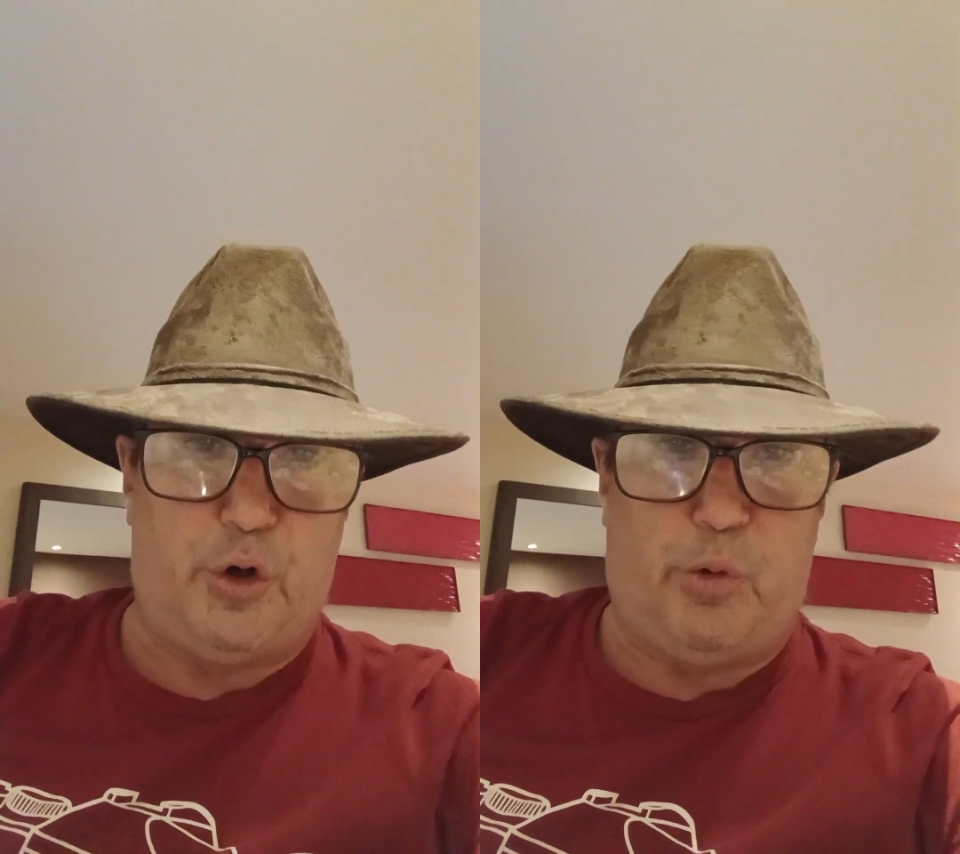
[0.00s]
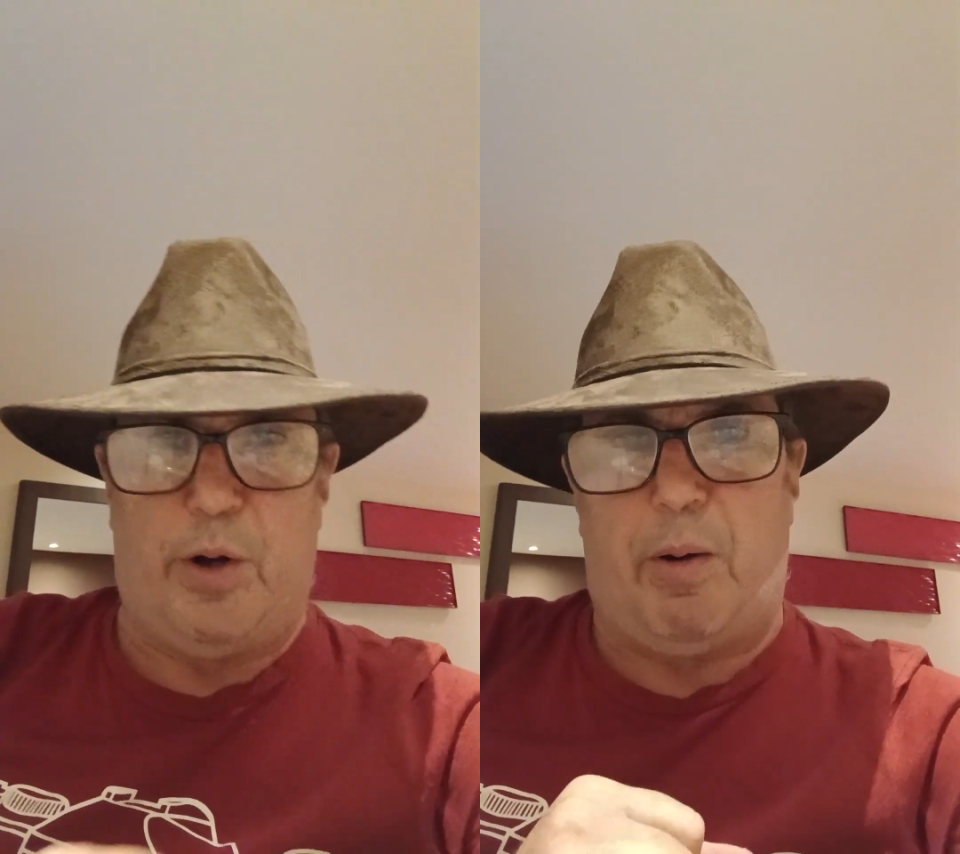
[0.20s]

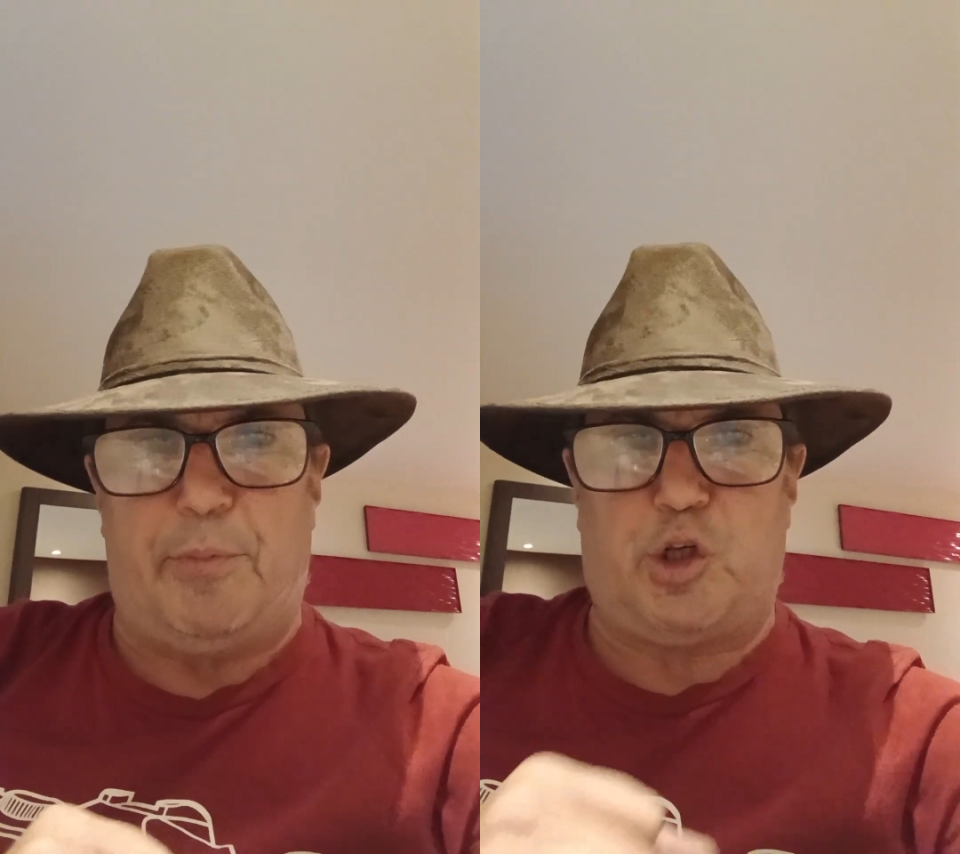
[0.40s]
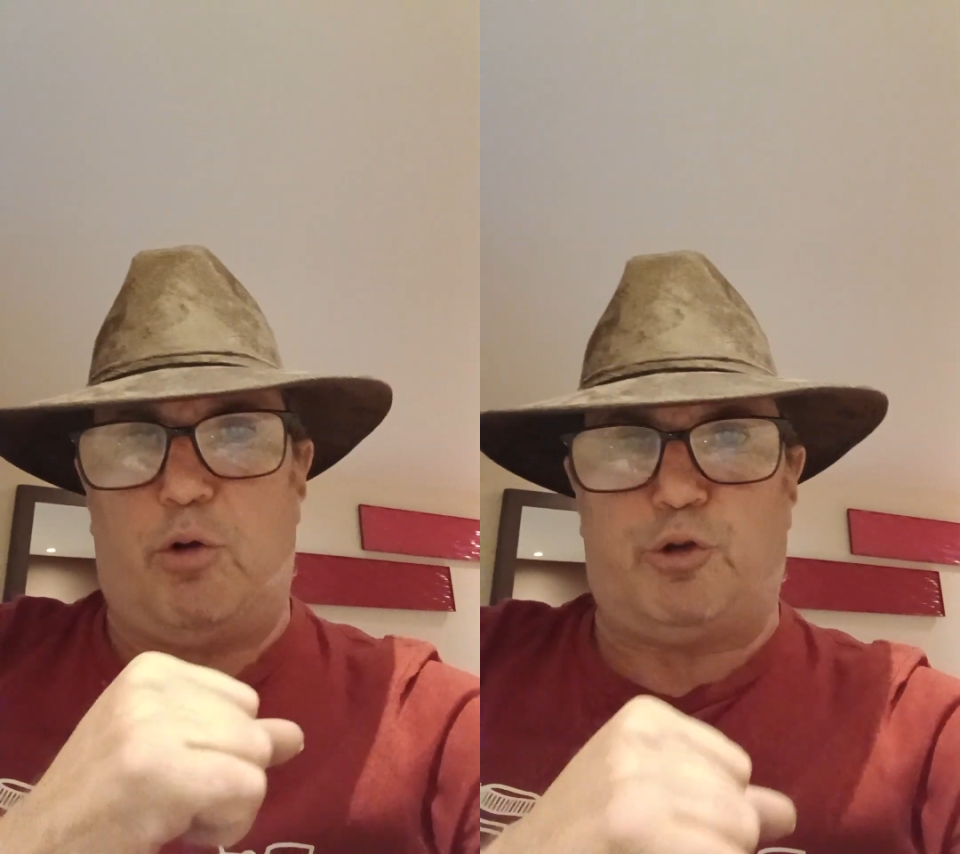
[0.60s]
we
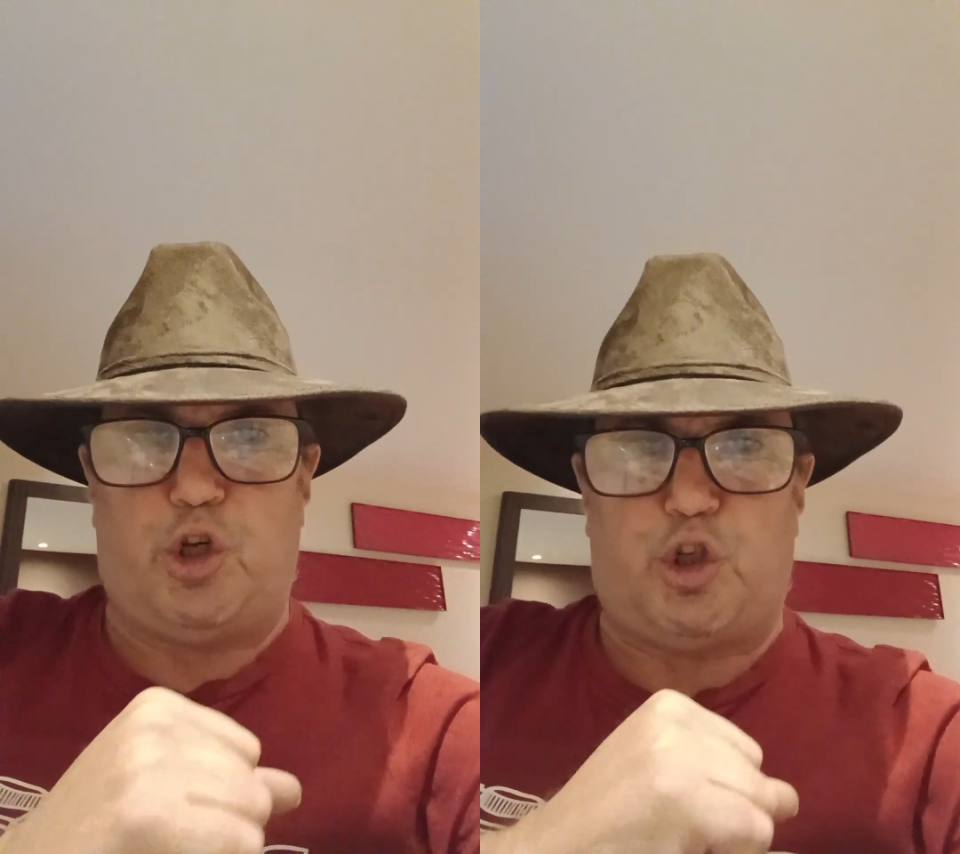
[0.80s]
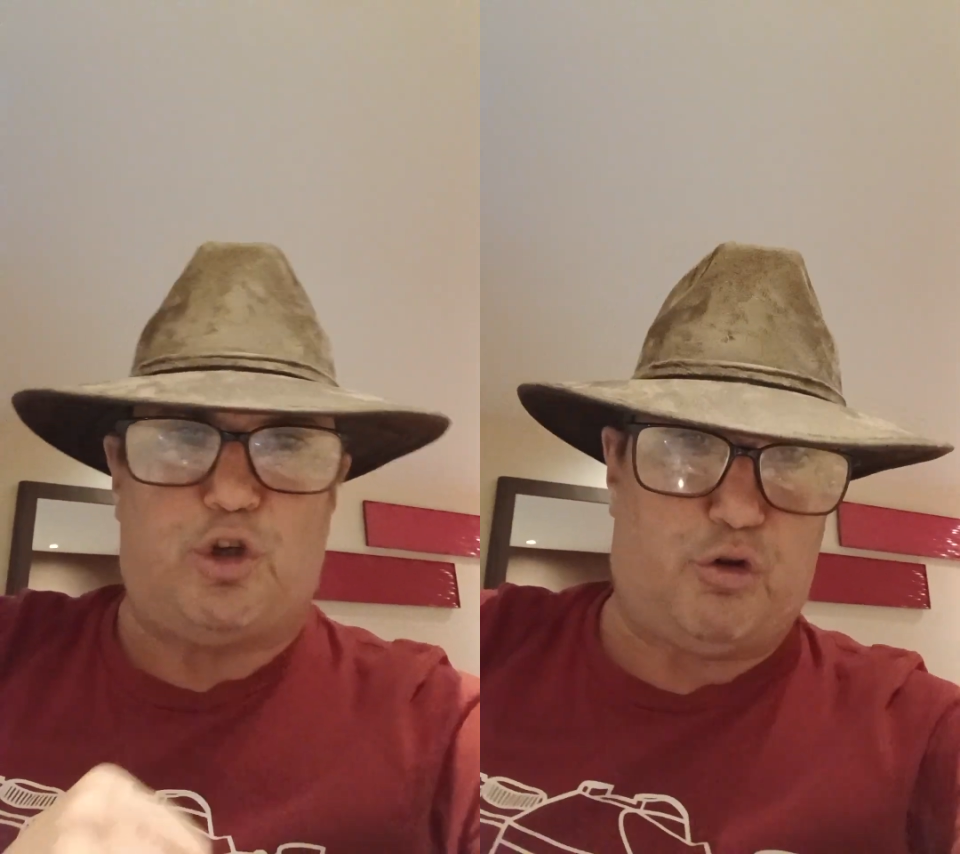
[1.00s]
represent
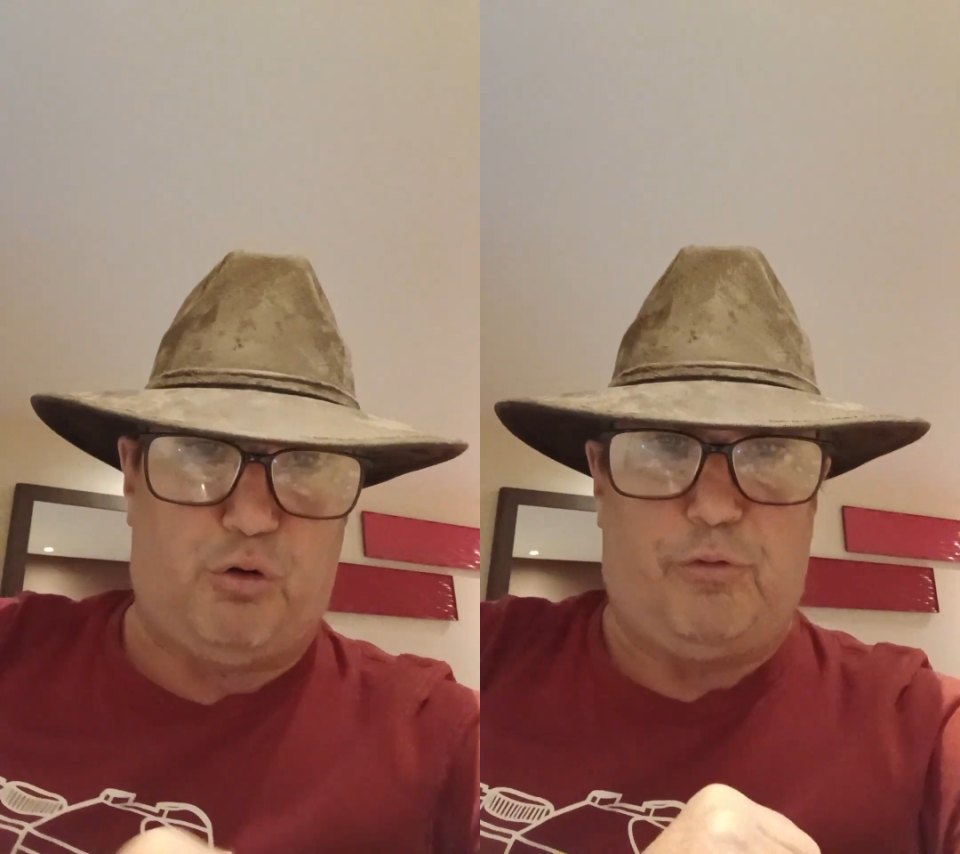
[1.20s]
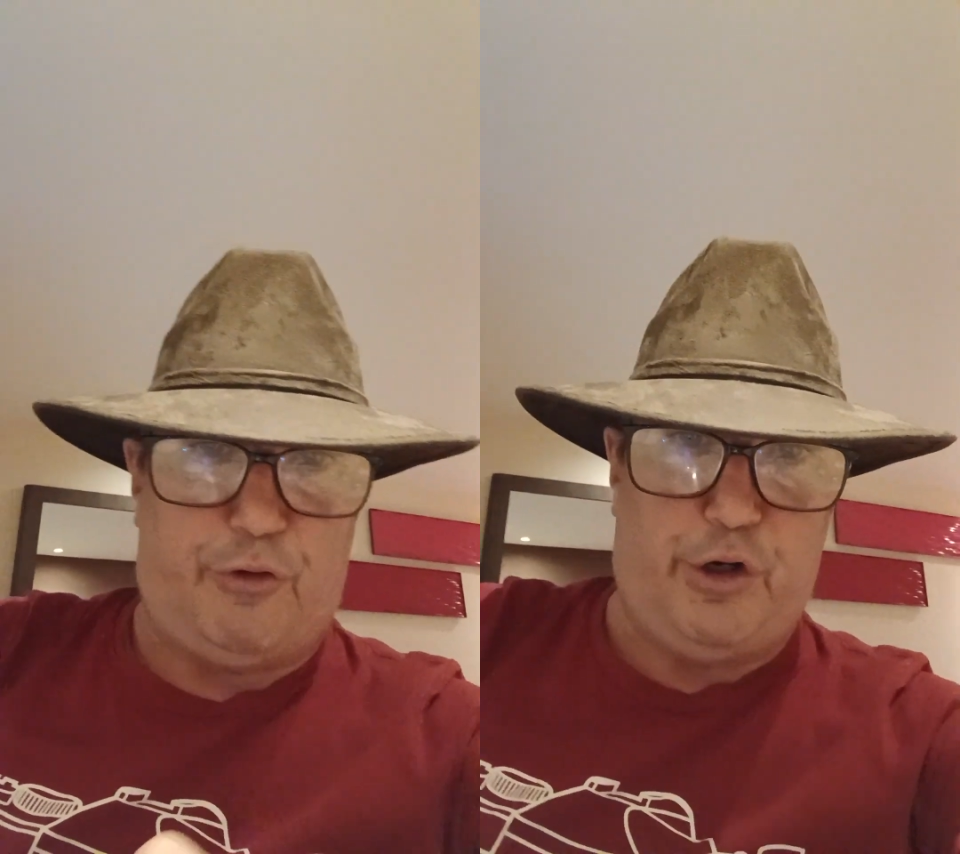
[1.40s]
resistance
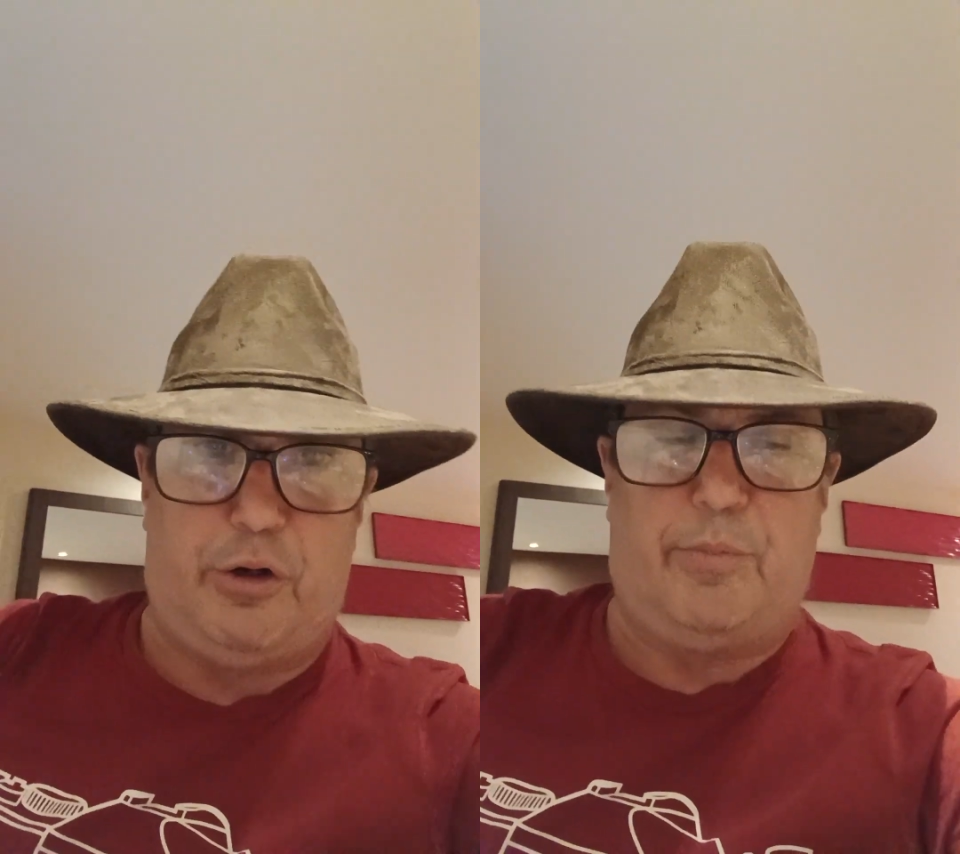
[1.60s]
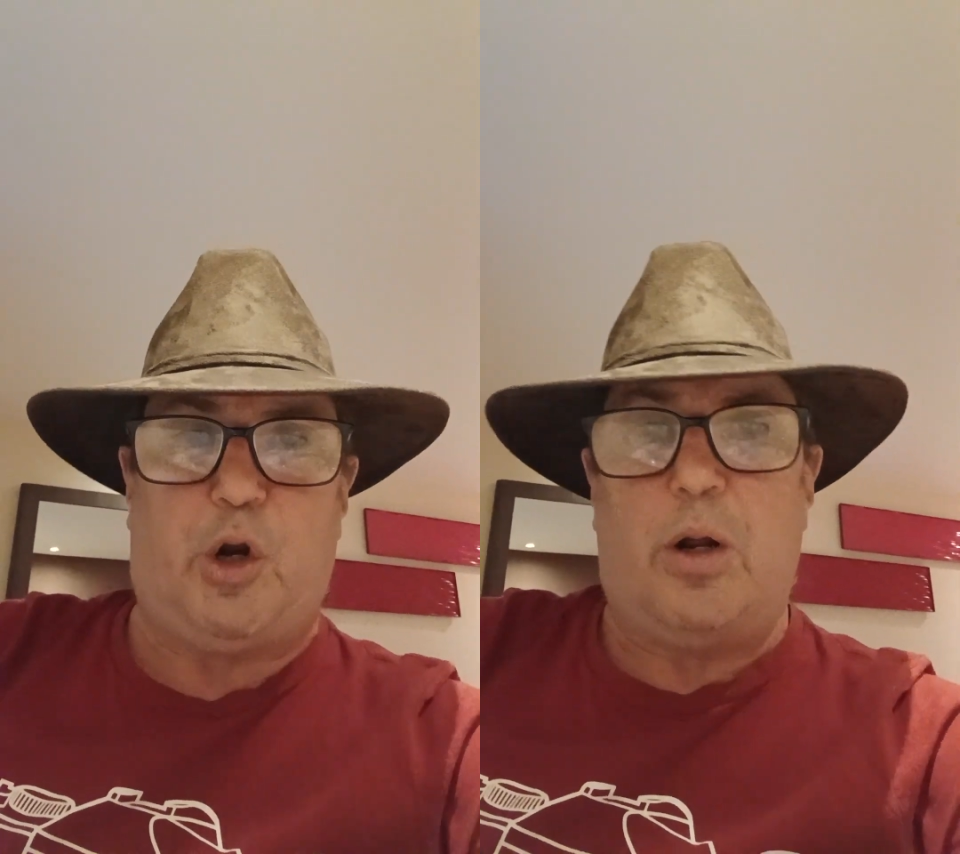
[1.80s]
or freedom,